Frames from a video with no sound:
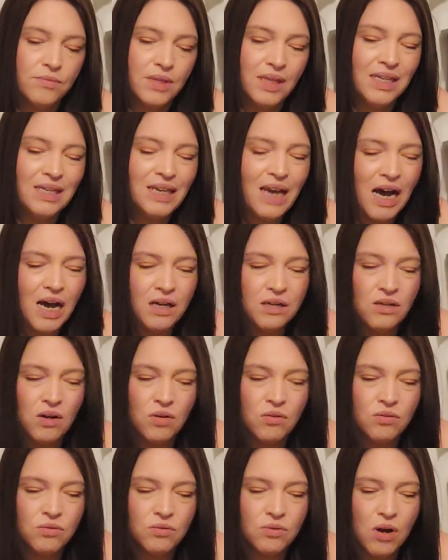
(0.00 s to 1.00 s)
not
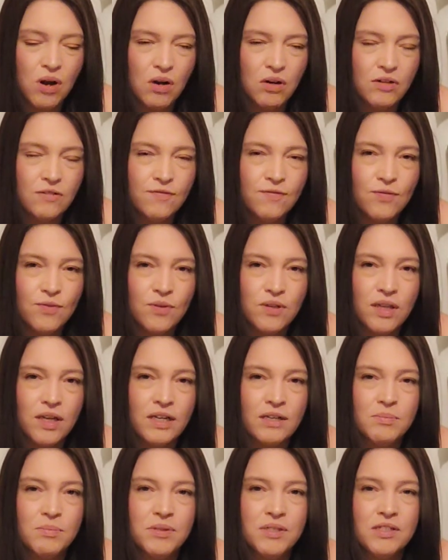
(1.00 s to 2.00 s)
go hard for
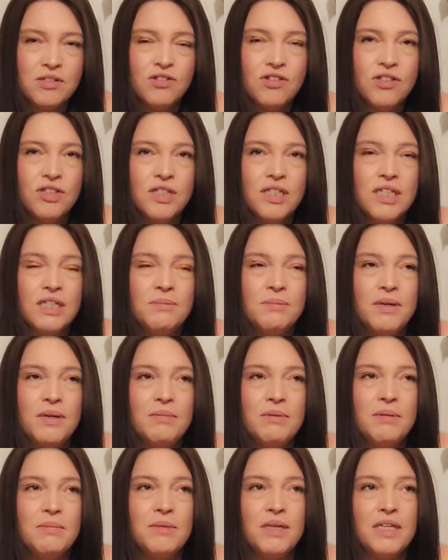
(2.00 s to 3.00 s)
like a position and
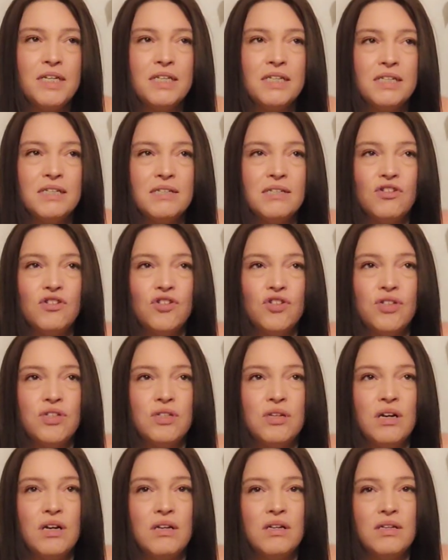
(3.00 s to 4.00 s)
maybe make a
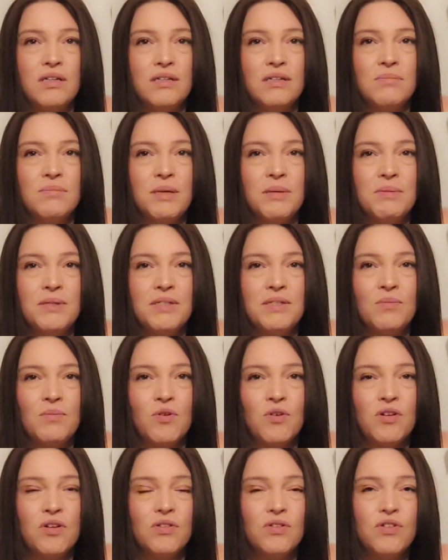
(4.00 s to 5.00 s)
decision on maybe
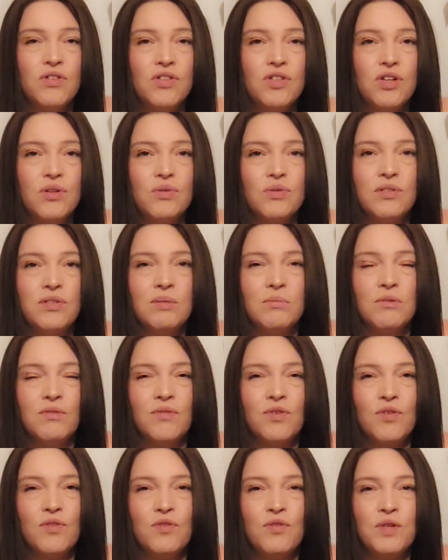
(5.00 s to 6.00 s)
somewhere else to go. Some of
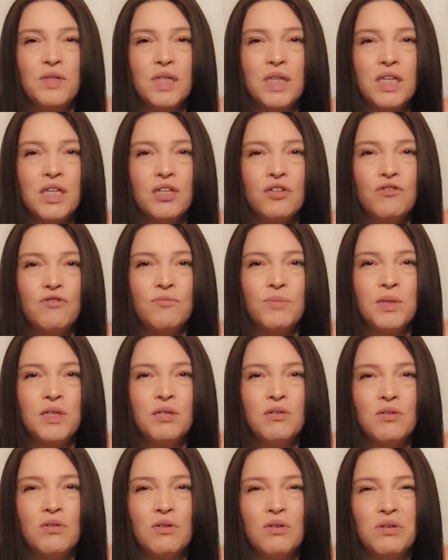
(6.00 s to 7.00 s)
you feel like you've been
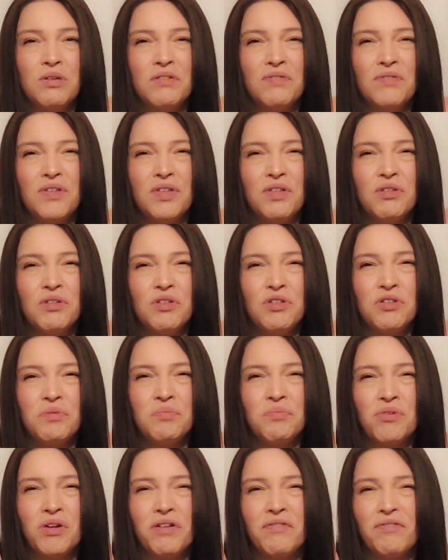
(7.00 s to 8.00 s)
here long enough that you could just
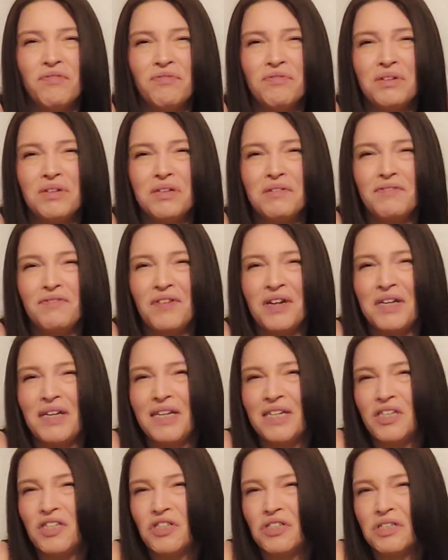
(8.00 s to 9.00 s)
break free
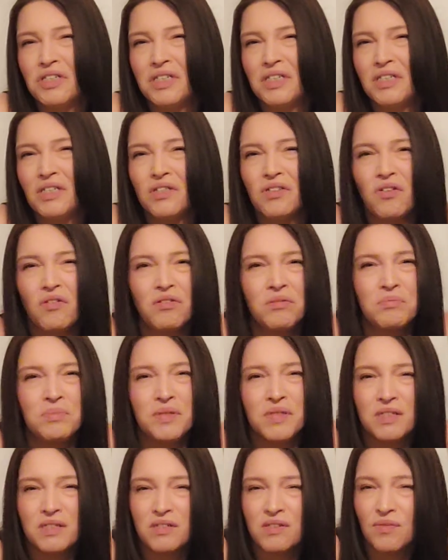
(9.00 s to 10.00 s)
financially and start a
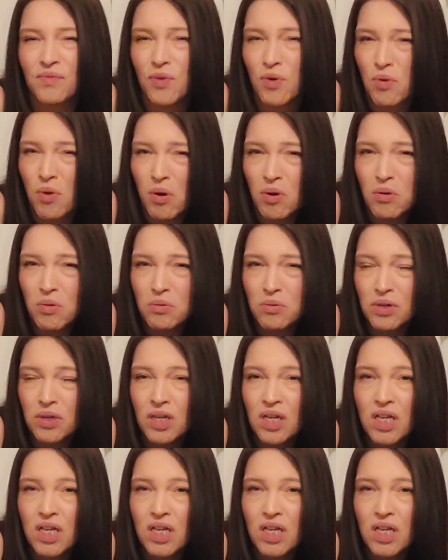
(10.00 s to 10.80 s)
business of your own.